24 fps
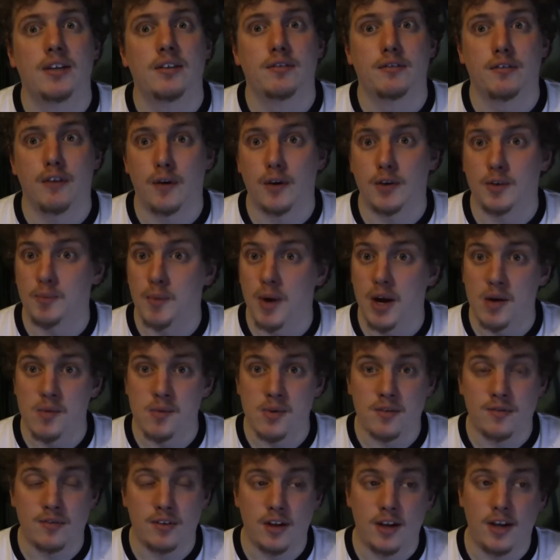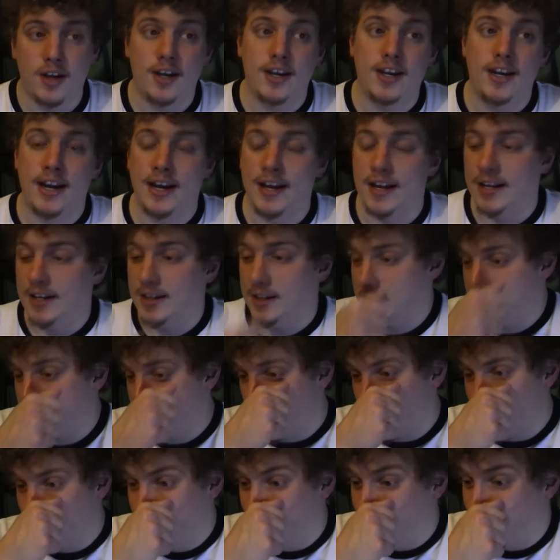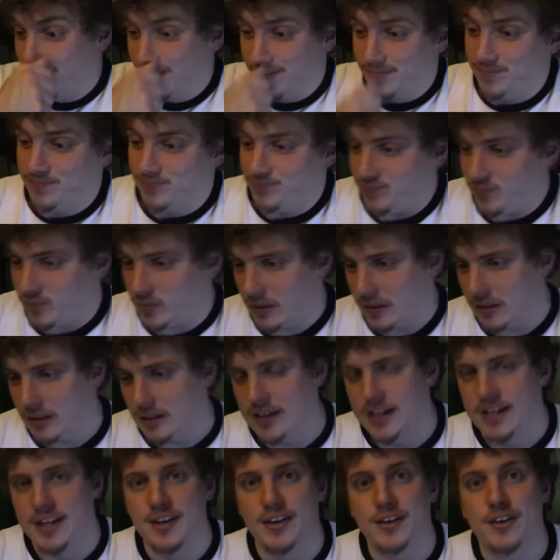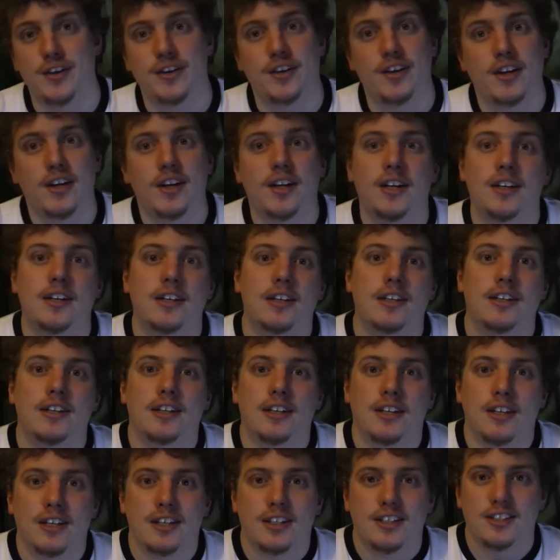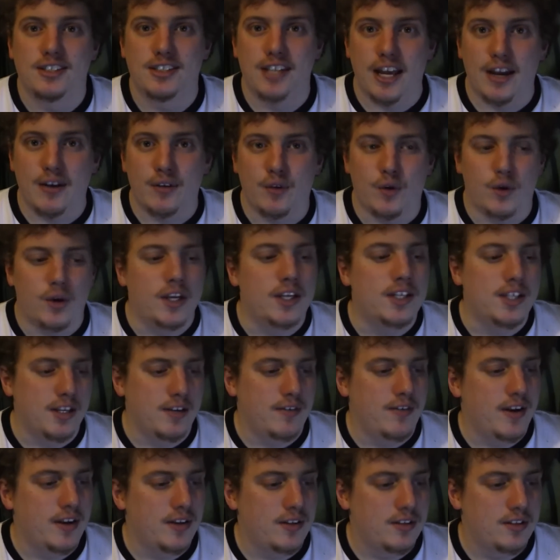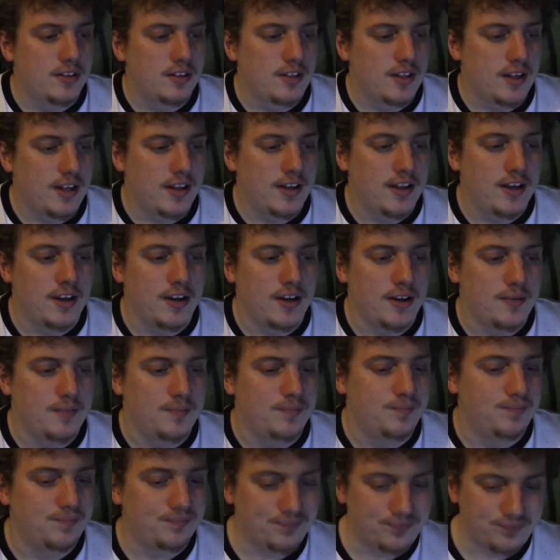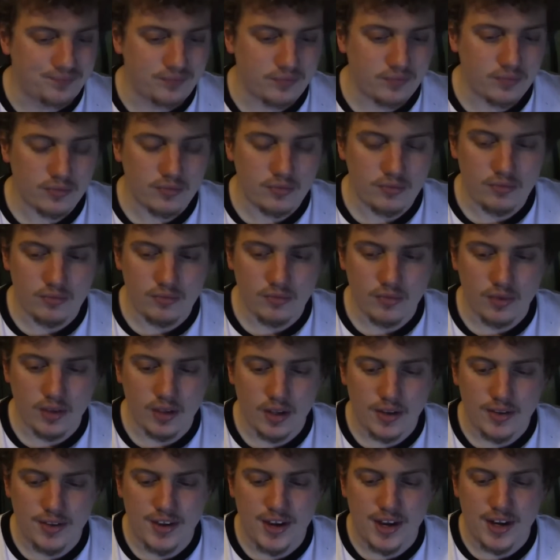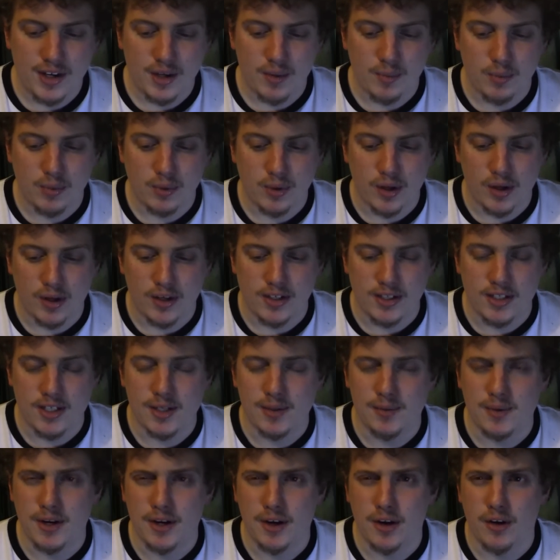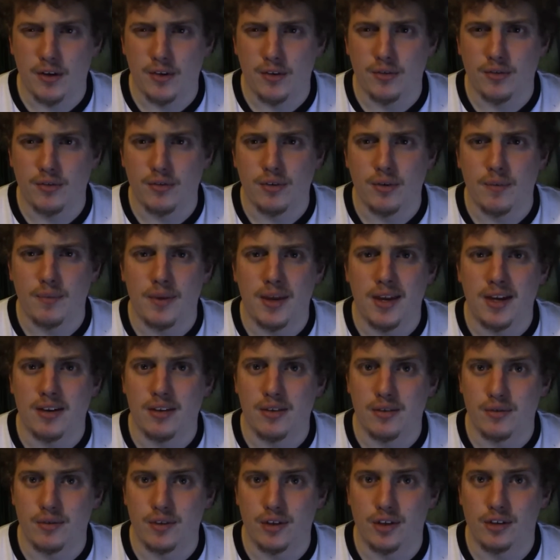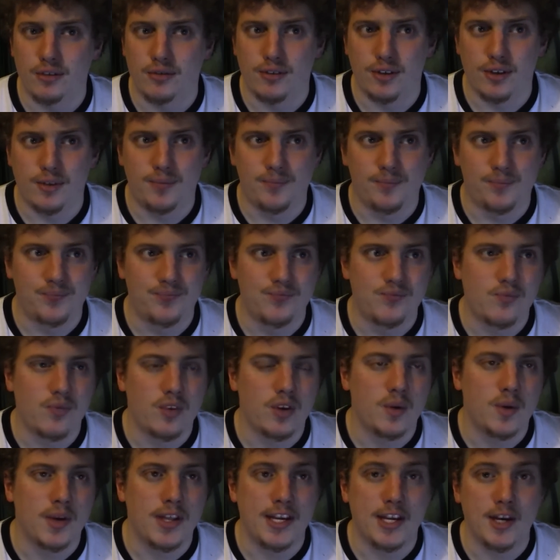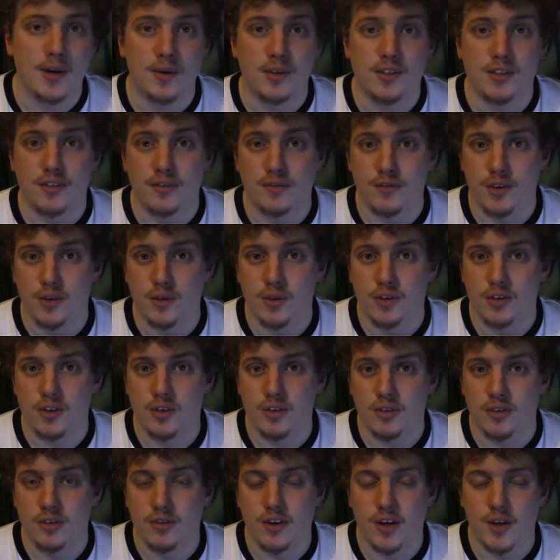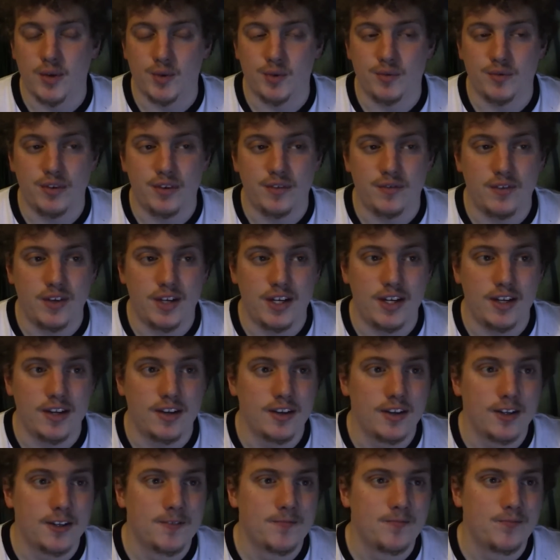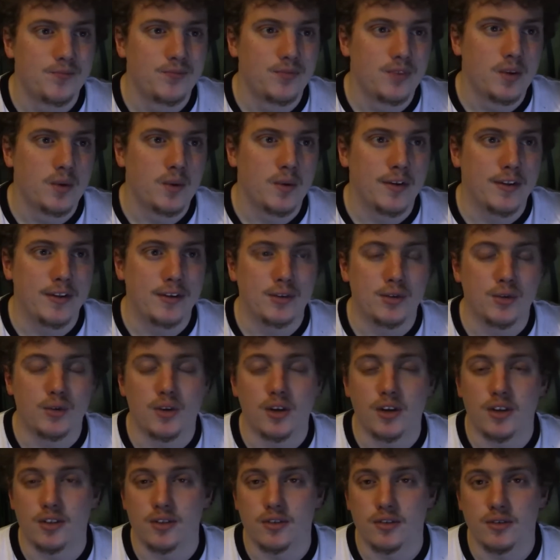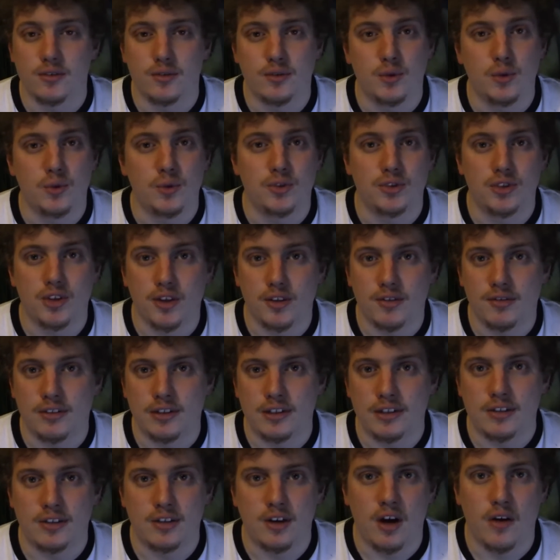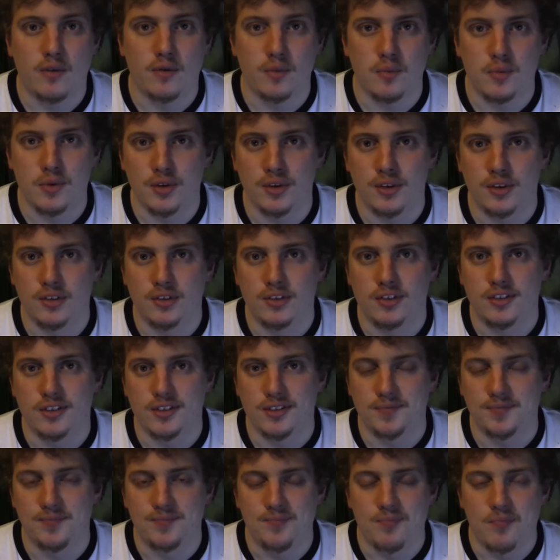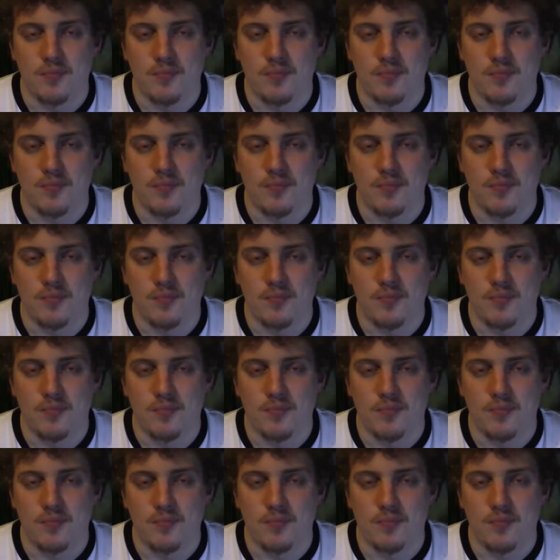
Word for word: follows Marty McFly and Doc Brown another set of crazy adventures, and they um, they end up uh, continuing on from the end of the first film, where they go into the future in 2015, where there's all kinds of cool stuff like hoverboards and